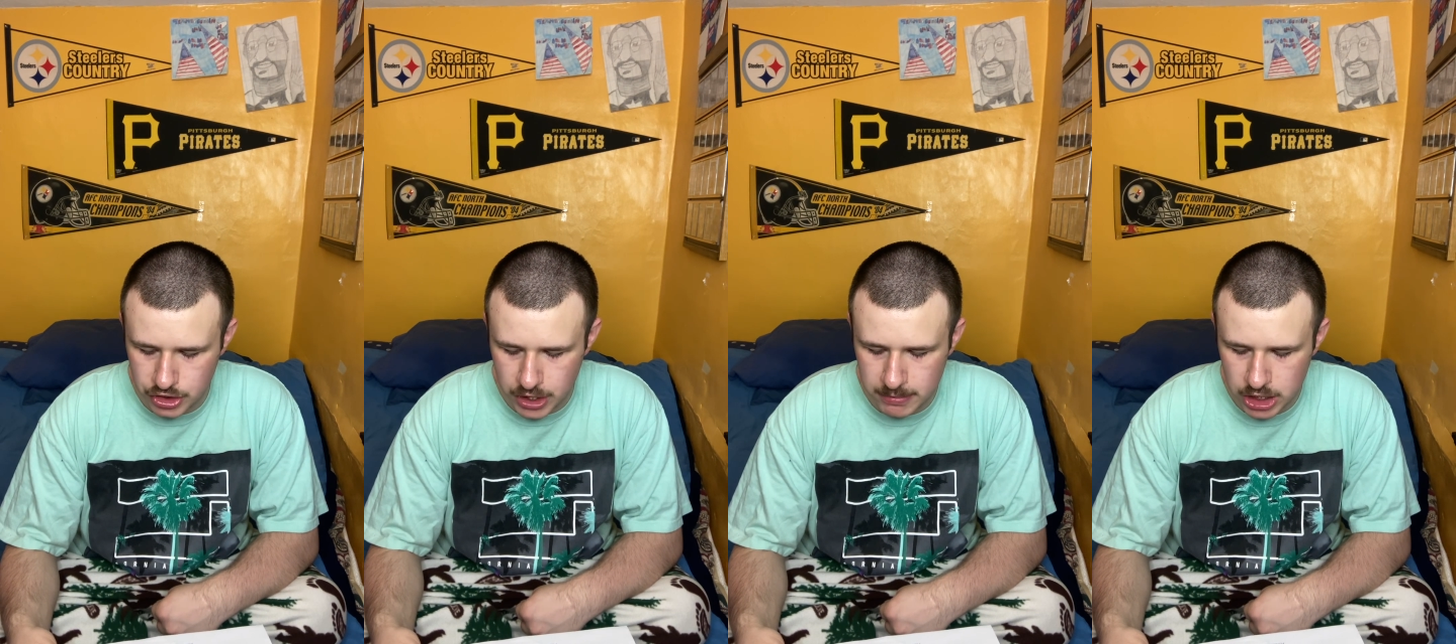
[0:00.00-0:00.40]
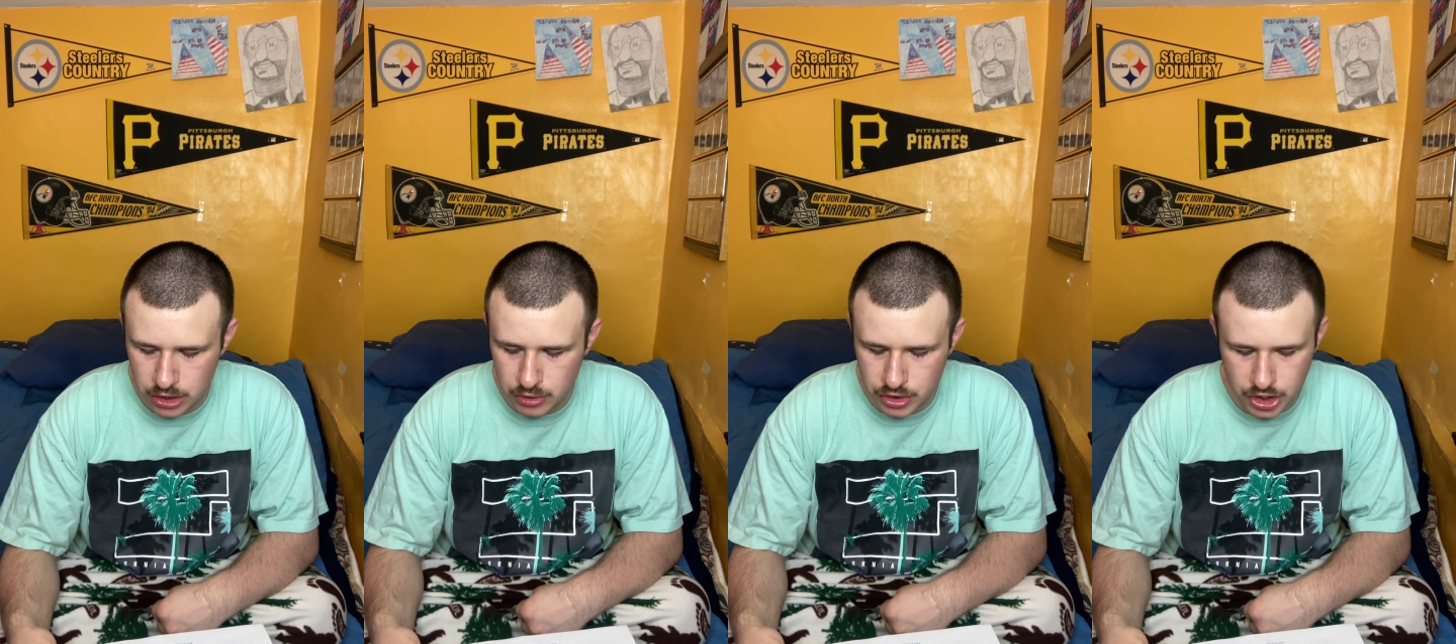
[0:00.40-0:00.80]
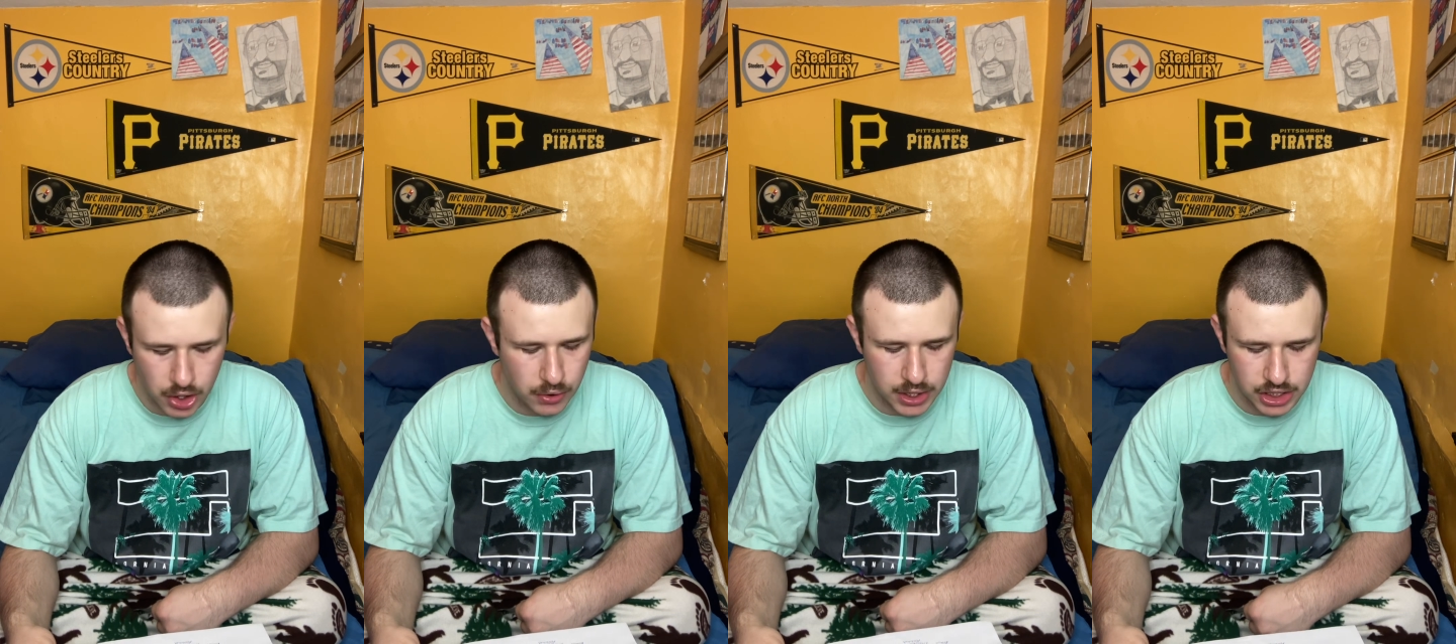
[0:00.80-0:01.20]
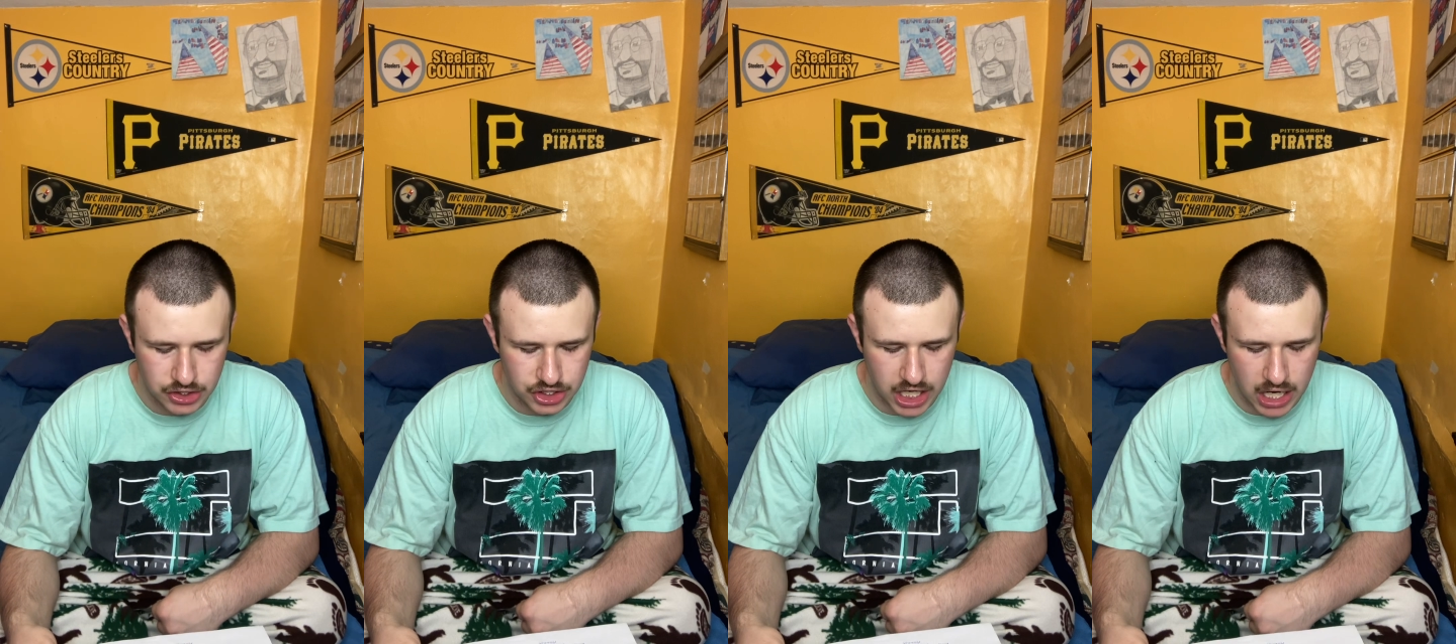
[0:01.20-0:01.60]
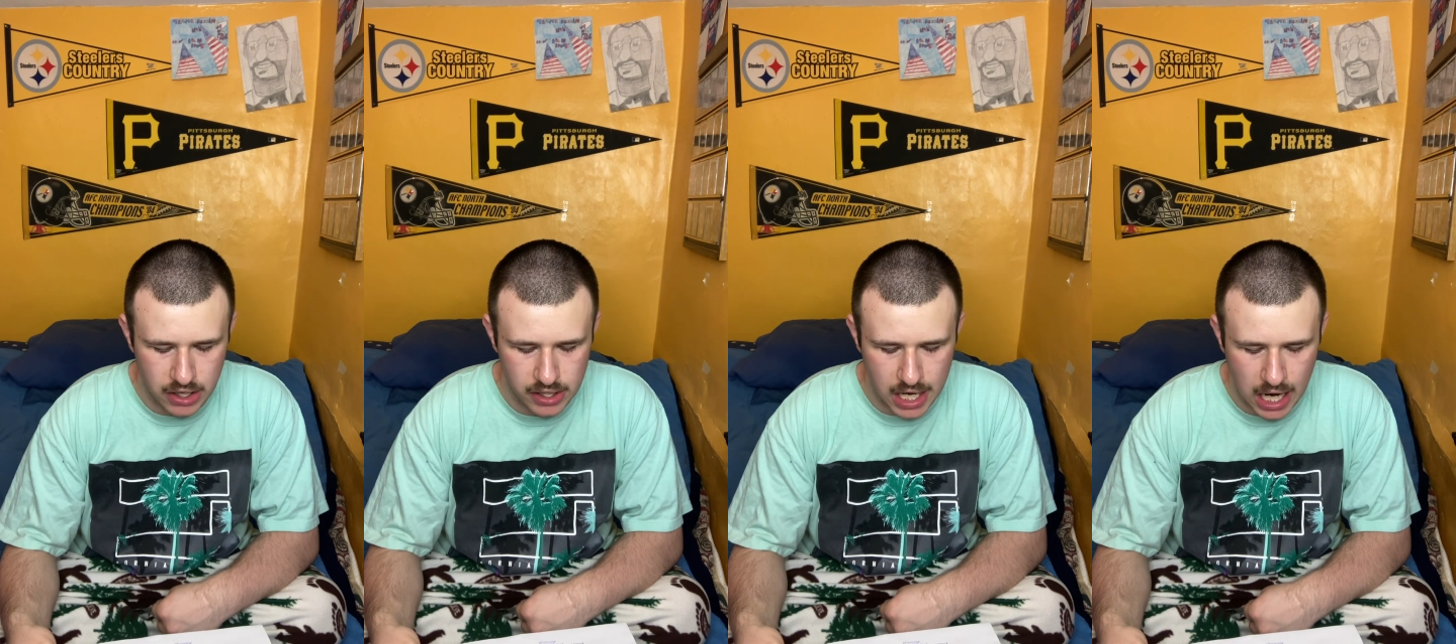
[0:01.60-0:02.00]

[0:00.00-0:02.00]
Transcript: Jimmy Uso is carried